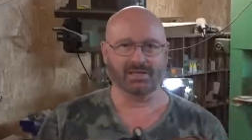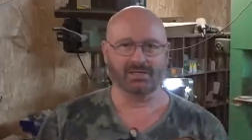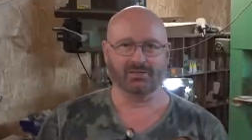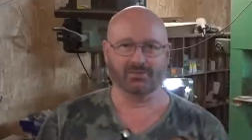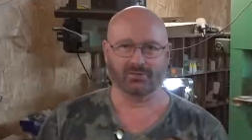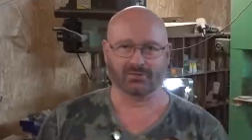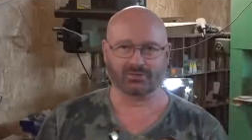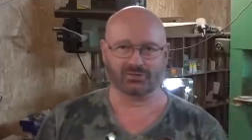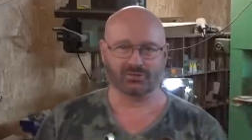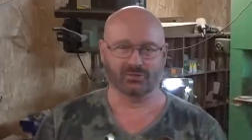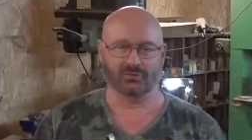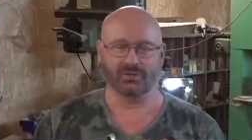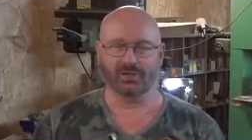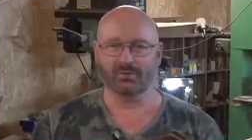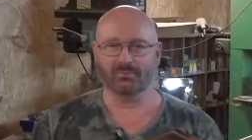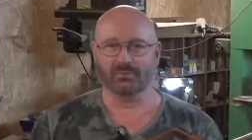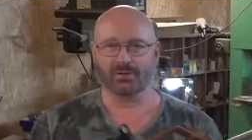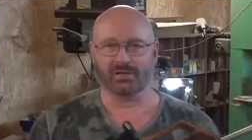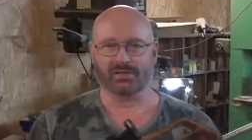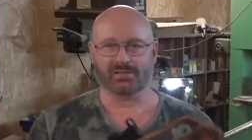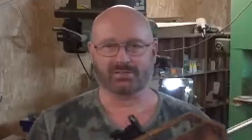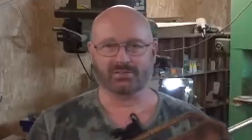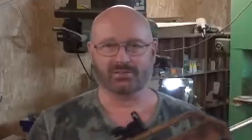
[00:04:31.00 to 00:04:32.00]
indoor shooting,
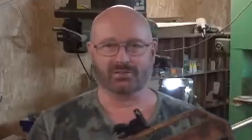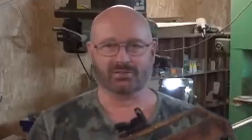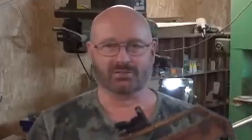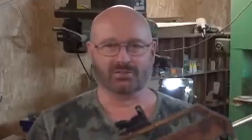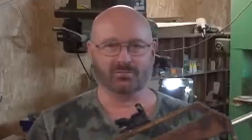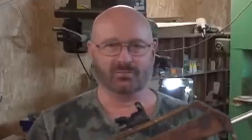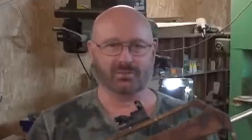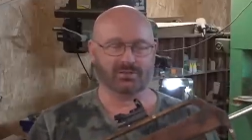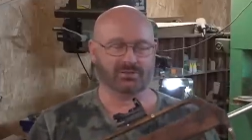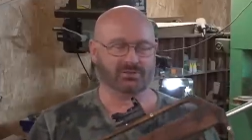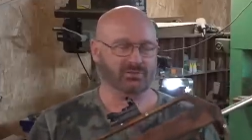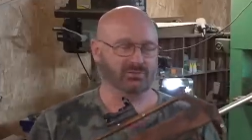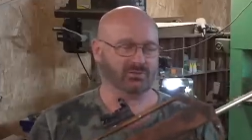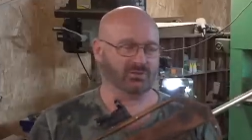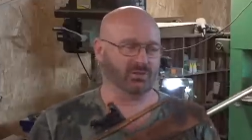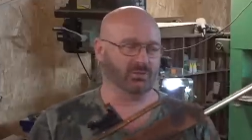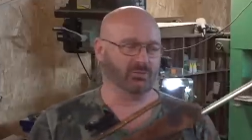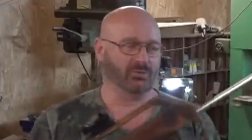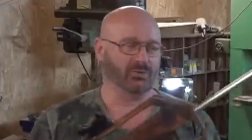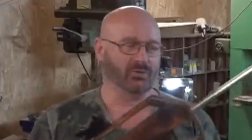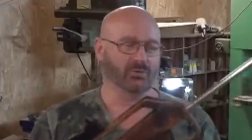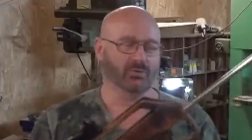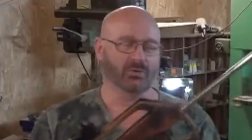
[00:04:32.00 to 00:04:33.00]
but it's not so much to
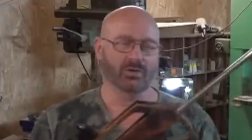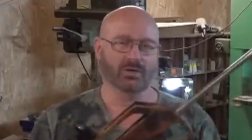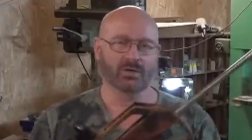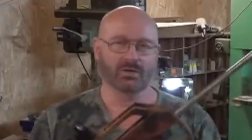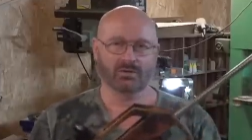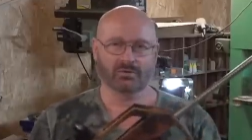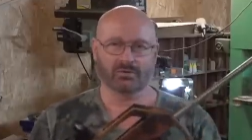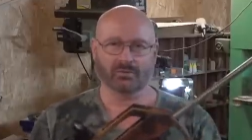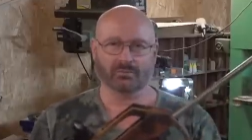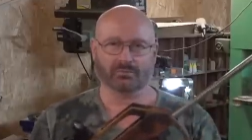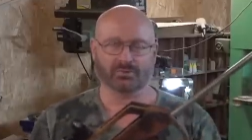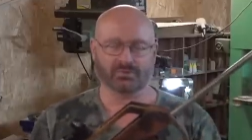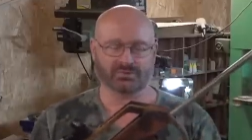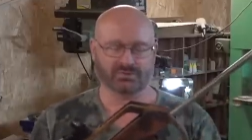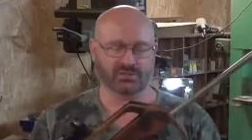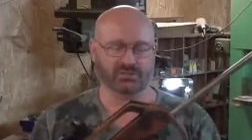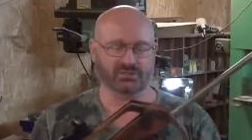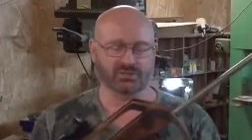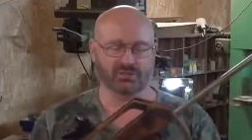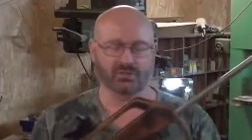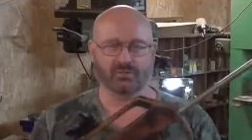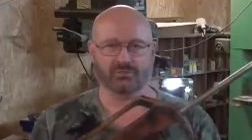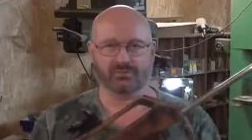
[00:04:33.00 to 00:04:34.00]
show you the
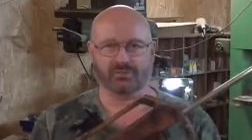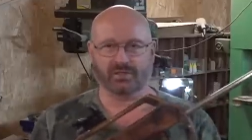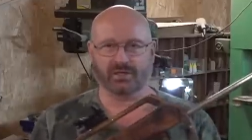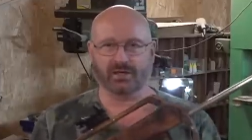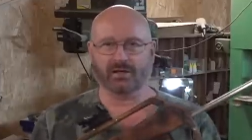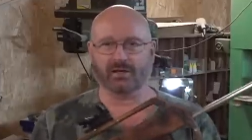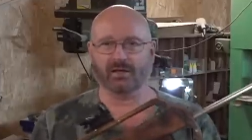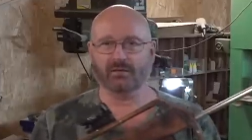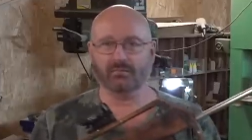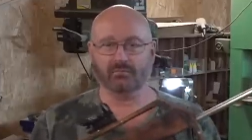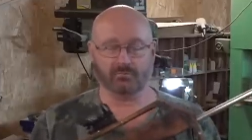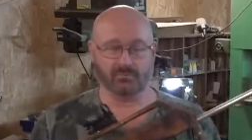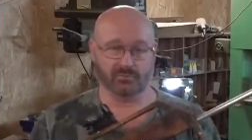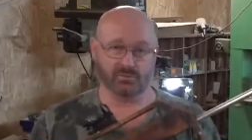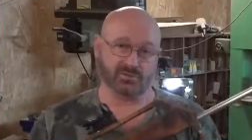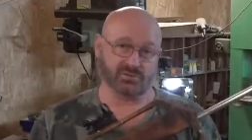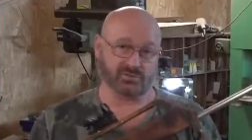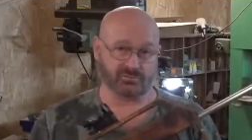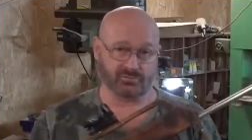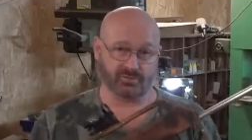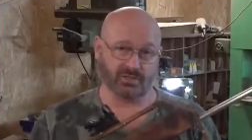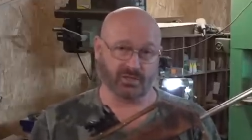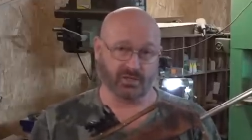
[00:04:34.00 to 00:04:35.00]
precision of the air gun,
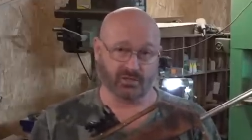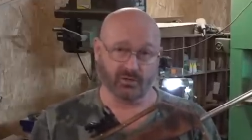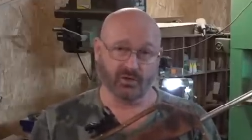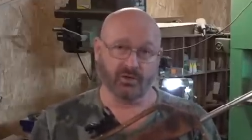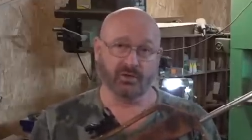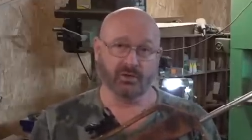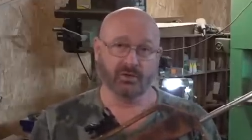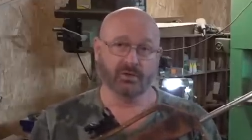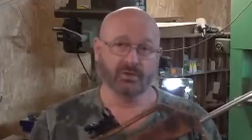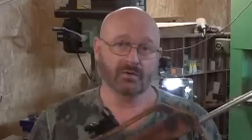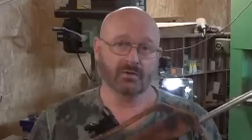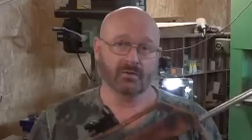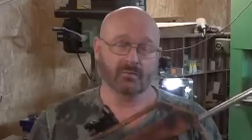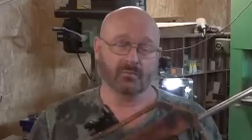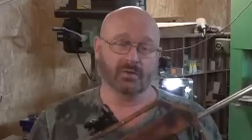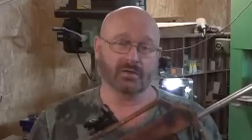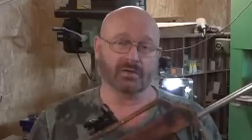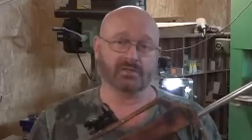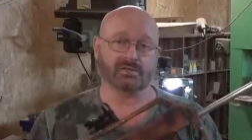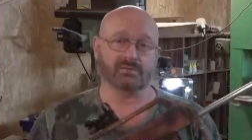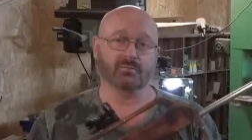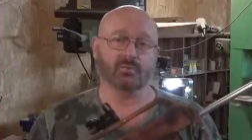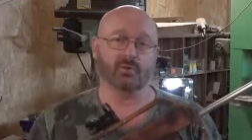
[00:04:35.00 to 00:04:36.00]
which is really good,
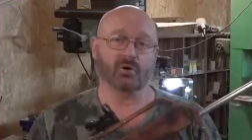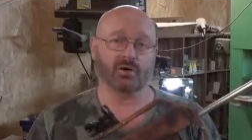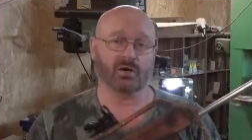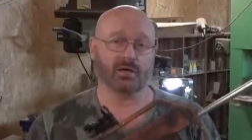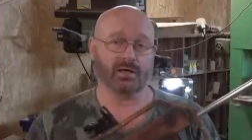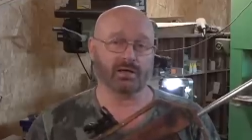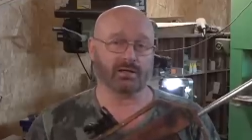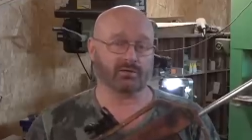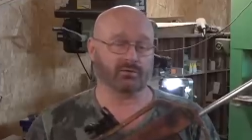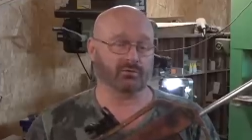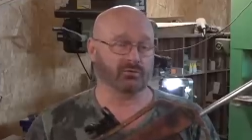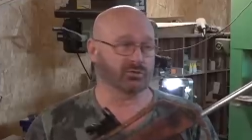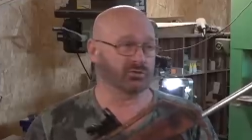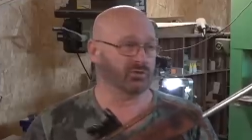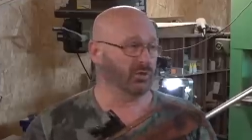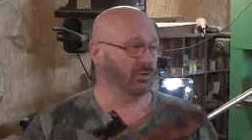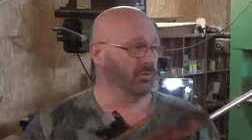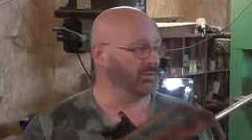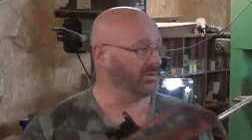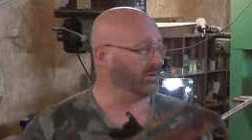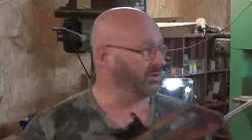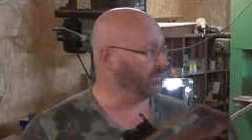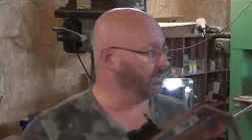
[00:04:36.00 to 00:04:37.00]
but it's more like to
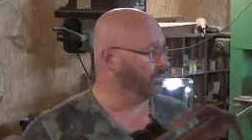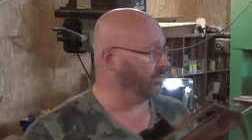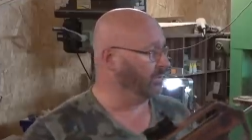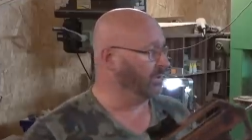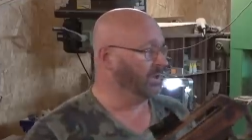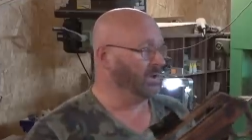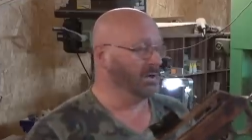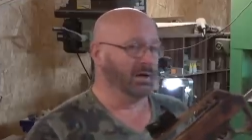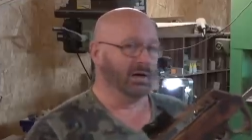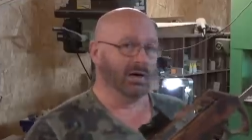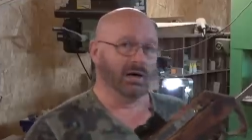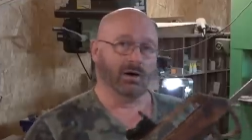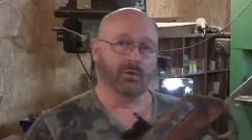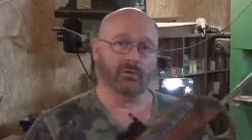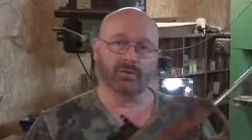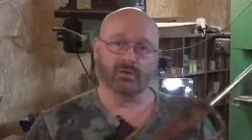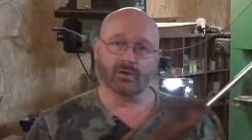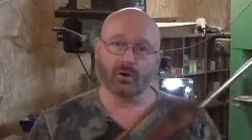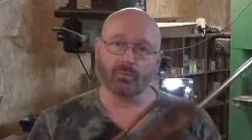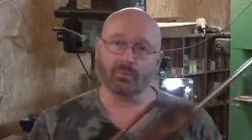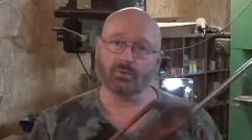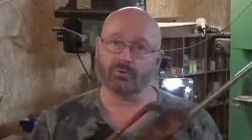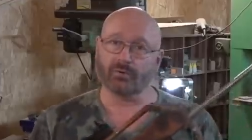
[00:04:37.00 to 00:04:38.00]
show you how
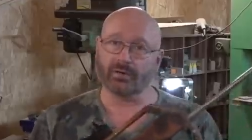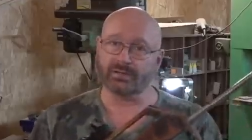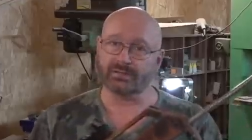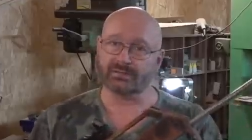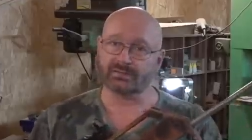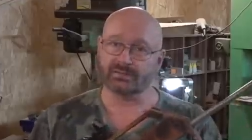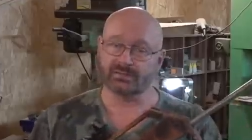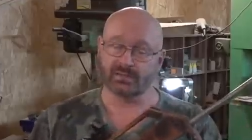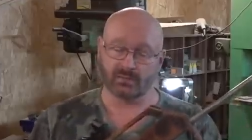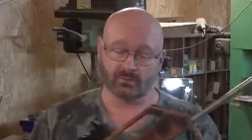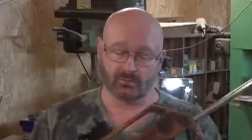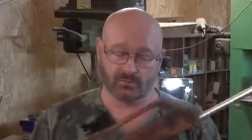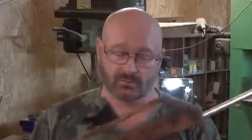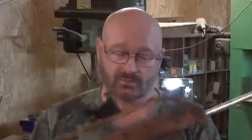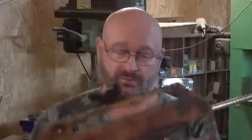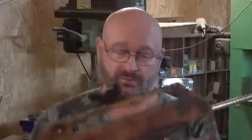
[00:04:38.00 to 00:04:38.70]
it operates now